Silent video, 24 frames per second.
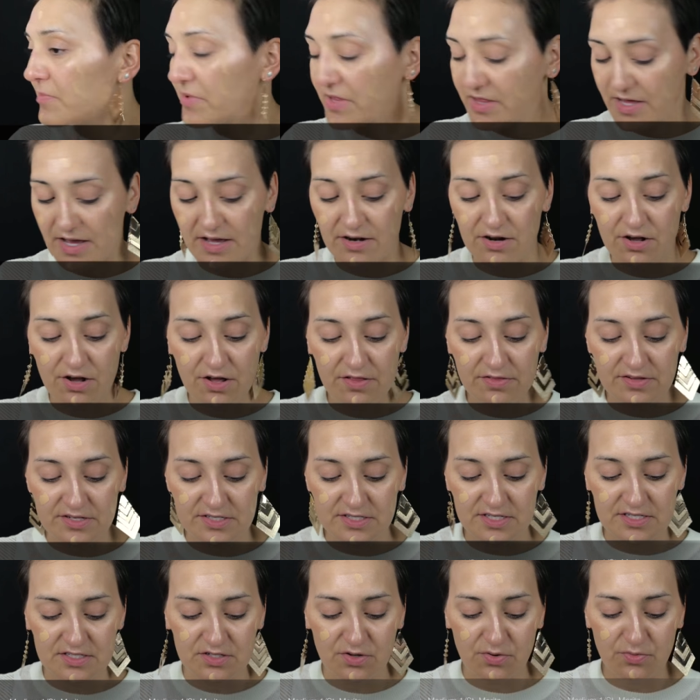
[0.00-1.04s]
Put that on.
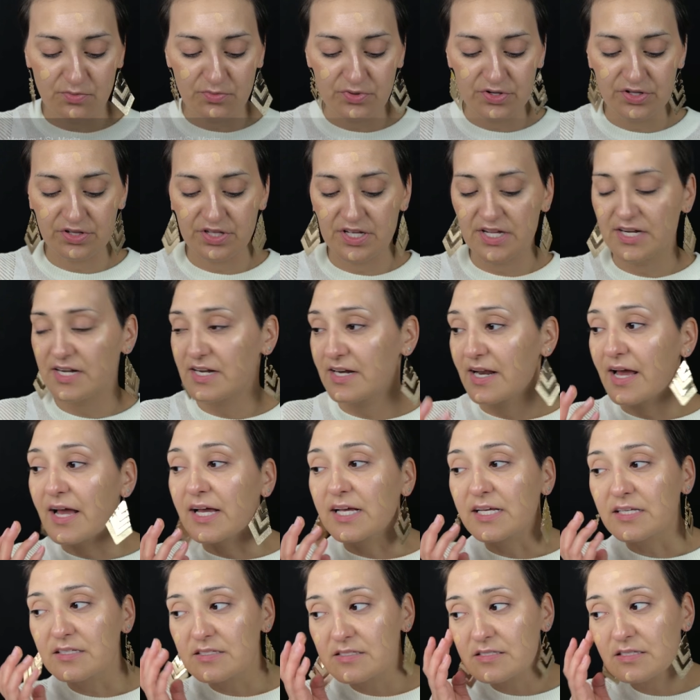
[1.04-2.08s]
This is a really
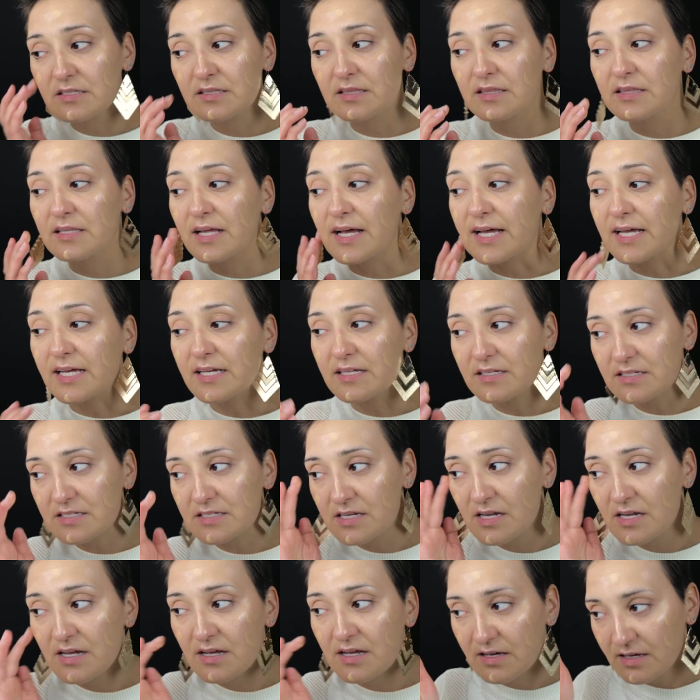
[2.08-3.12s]
nice
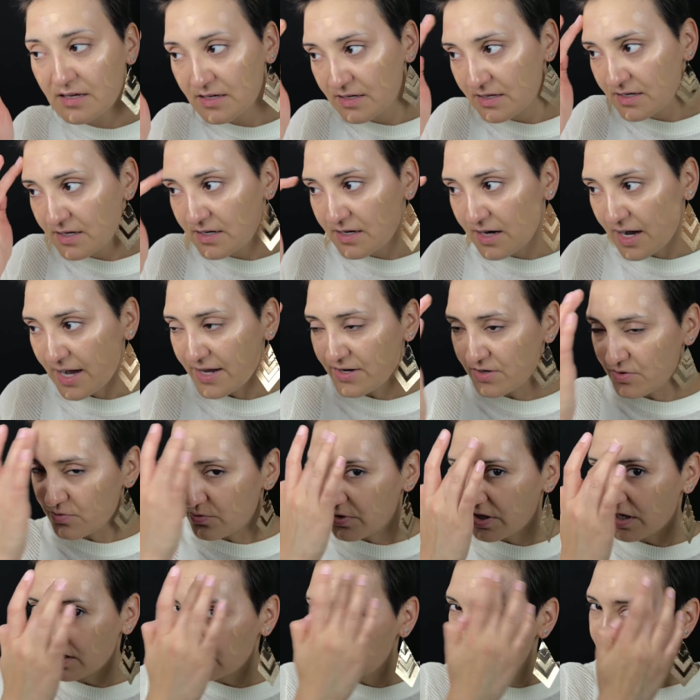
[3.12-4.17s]
light. I don't
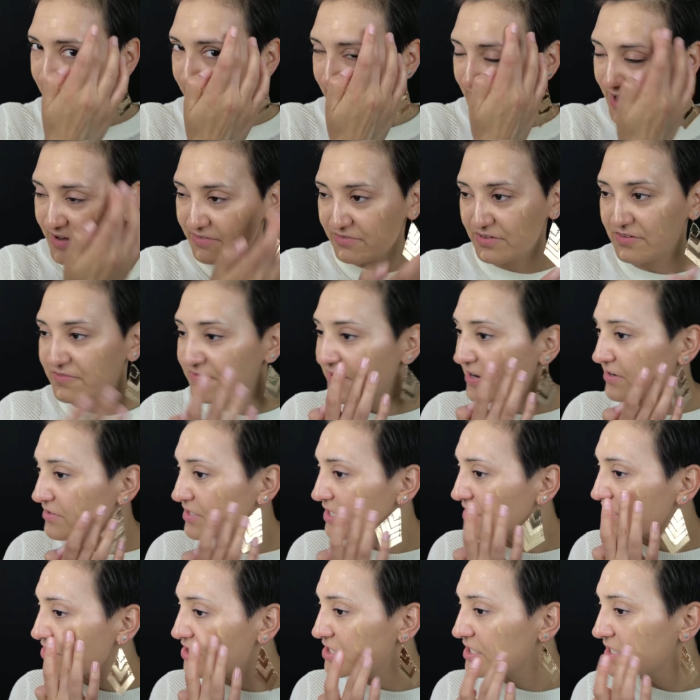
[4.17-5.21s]
wear a lot of heavy
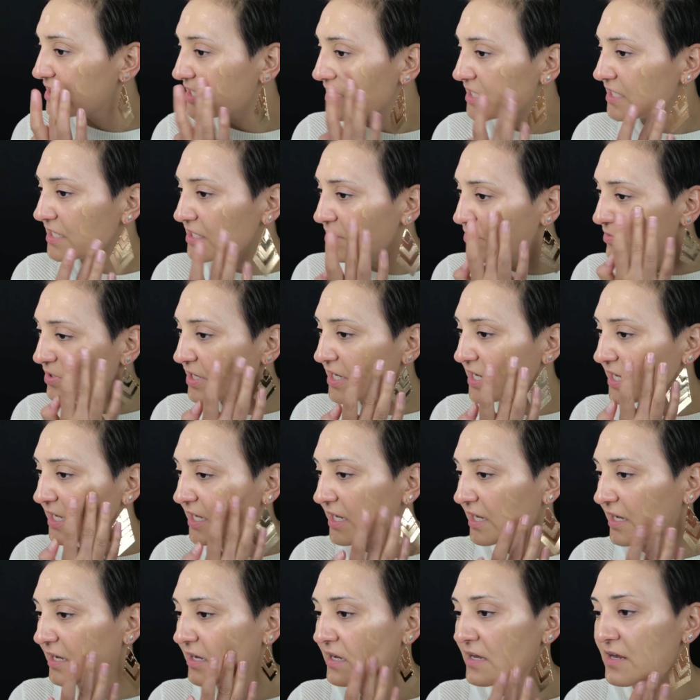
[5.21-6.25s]
foundation
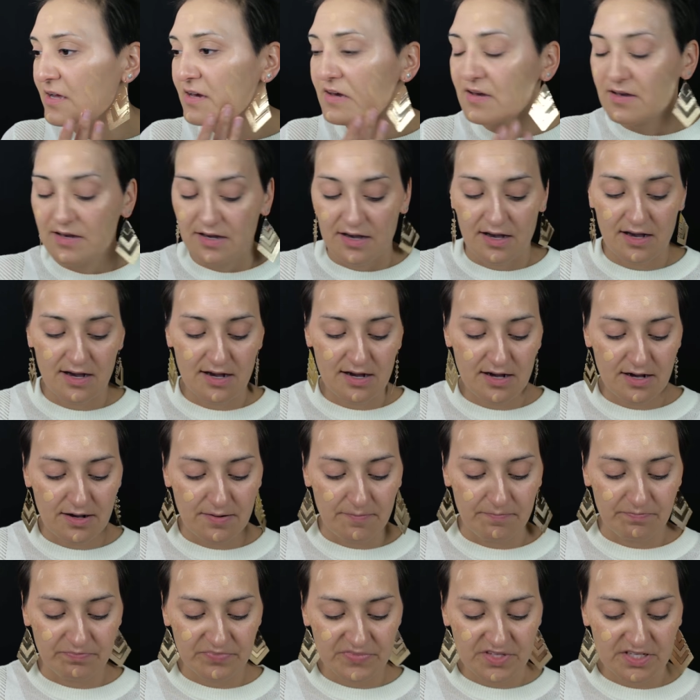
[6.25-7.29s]
anyway.
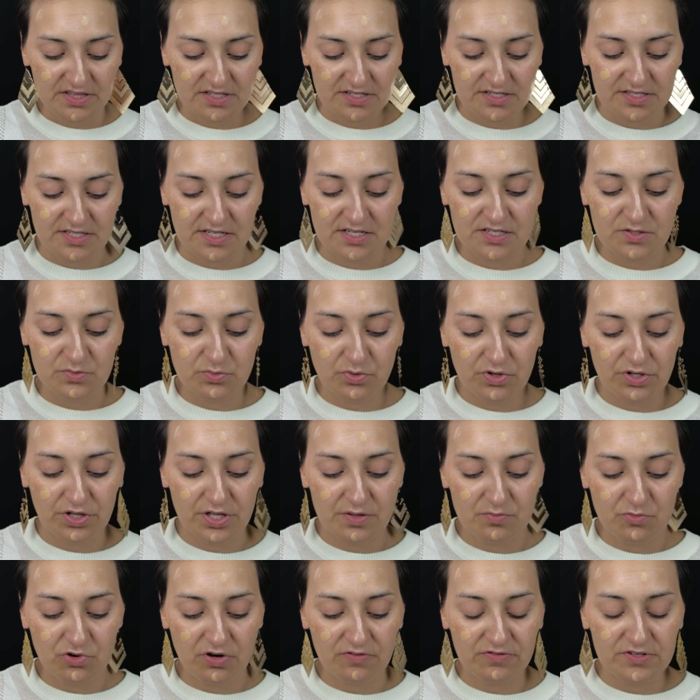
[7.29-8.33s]
Um, this is
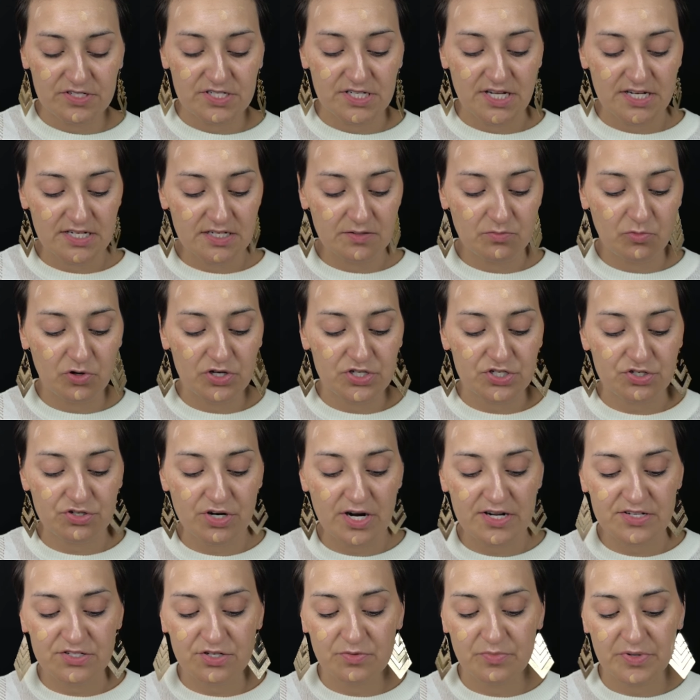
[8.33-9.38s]
really more of a tinted
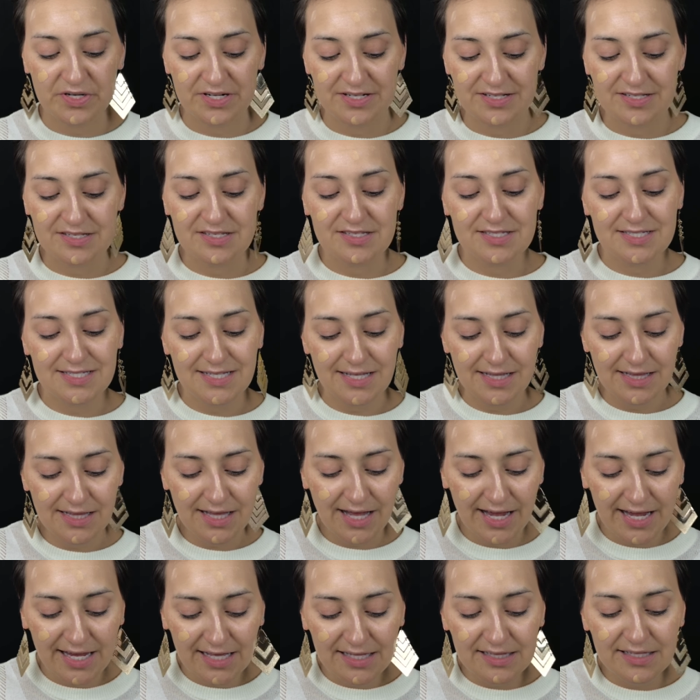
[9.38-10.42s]
moisturizer, but it's
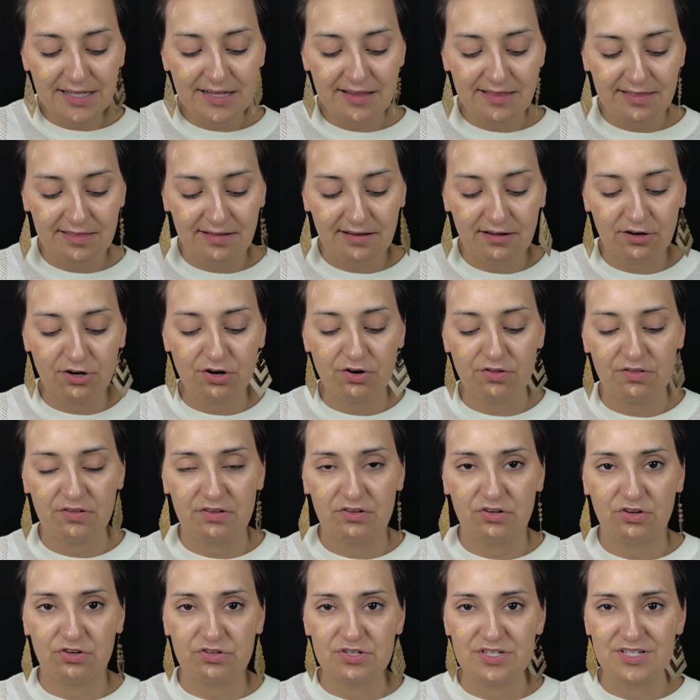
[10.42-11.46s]
slightly thicker
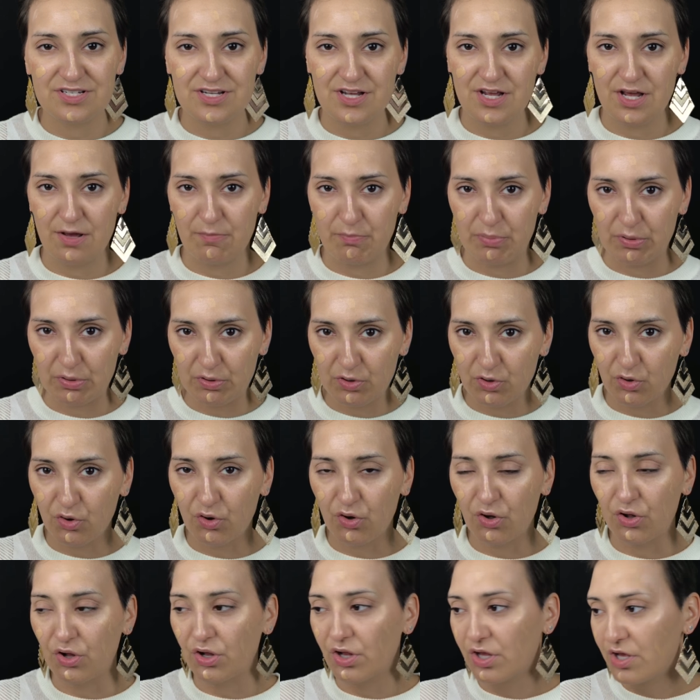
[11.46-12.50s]
than your
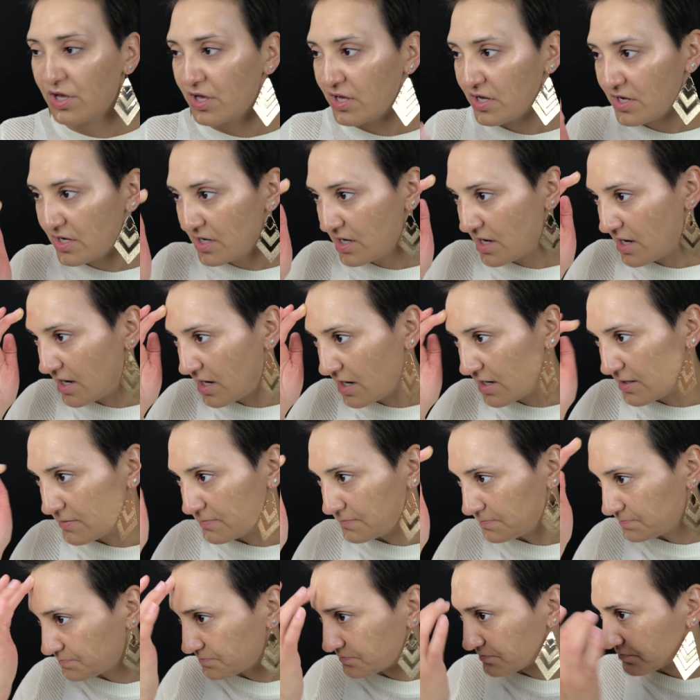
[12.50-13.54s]
typical
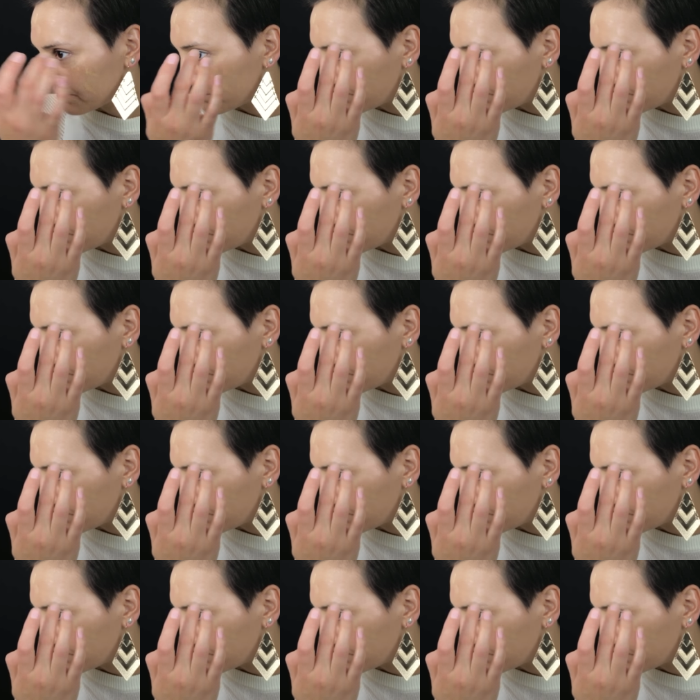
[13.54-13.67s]
um,